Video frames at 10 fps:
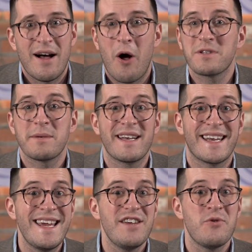
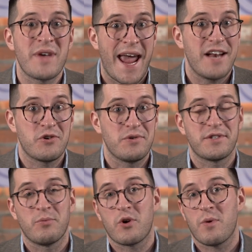Ultimately, you can choose
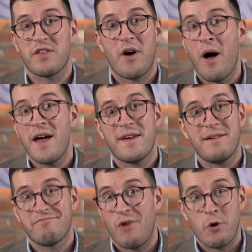to work with either
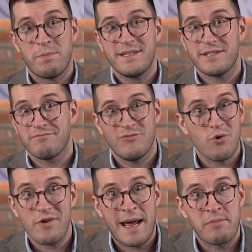Opes
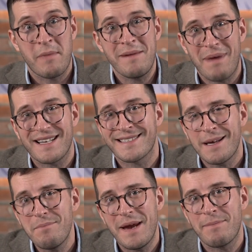or EnableMe, but
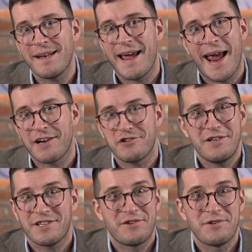some people actually
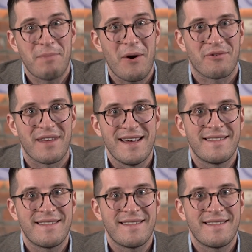just use both.